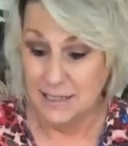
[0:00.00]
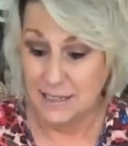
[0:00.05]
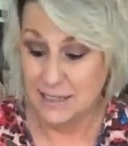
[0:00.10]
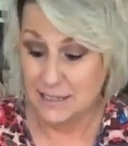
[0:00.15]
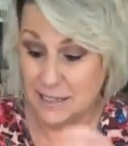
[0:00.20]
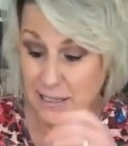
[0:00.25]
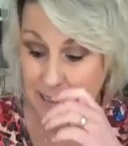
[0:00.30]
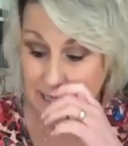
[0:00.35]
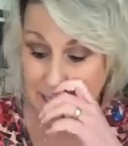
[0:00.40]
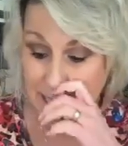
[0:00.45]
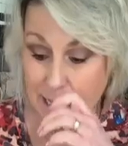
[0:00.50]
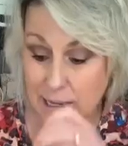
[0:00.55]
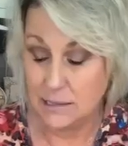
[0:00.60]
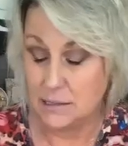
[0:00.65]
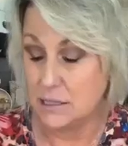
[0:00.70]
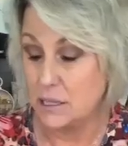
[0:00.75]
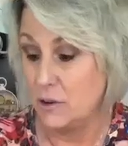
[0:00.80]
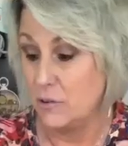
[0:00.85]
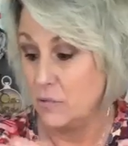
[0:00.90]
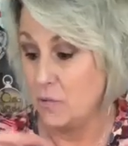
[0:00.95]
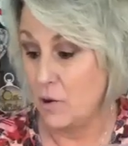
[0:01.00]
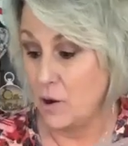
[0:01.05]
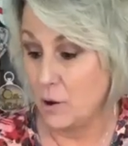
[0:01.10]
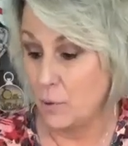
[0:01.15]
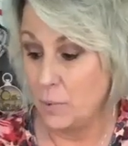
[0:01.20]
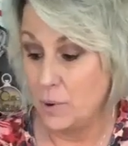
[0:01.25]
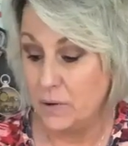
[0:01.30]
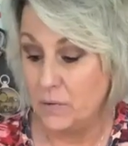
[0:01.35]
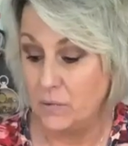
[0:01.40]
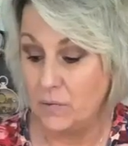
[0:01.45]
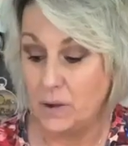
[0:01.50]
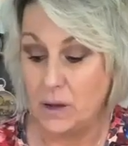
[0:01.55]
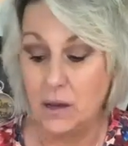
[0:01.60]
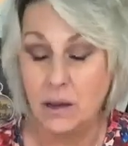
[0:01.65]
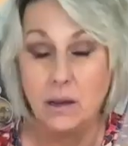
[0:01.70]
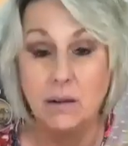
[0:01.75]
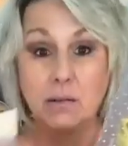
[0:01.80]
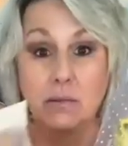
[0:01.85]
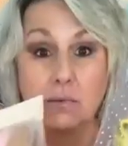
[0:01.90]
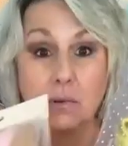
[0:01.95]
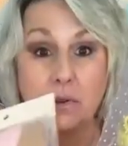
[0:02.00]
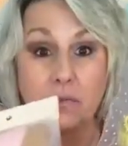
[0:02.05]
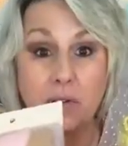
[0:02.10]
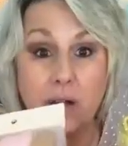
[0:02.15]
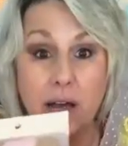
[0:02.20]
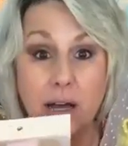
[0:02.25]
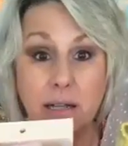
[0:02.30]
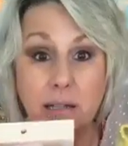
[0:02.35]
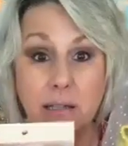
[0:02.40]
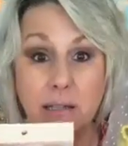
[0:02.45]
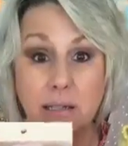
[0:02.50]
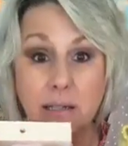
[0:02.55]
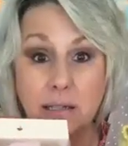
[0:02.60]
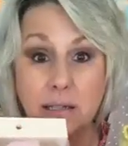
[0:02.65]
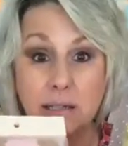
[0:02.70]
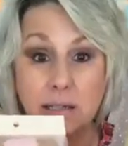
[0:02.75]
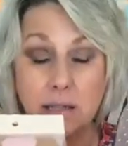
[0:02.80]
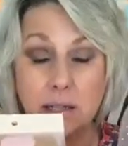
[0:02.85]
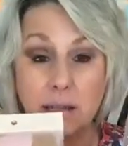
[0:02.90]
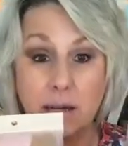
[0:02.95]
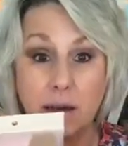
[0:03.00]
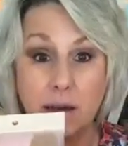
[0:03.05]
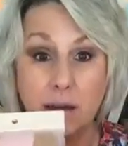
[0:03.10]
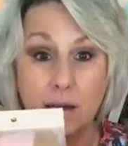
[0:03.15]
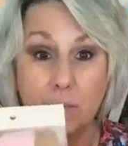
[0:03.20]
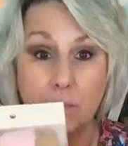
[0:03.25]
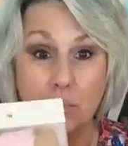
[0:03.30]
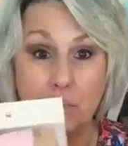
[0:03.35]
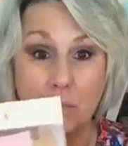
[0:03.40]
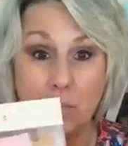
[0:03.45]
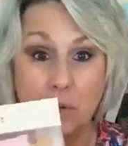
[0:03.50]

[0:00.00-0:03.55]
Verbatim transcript: This is it. So far, we've uh, we've got this uh,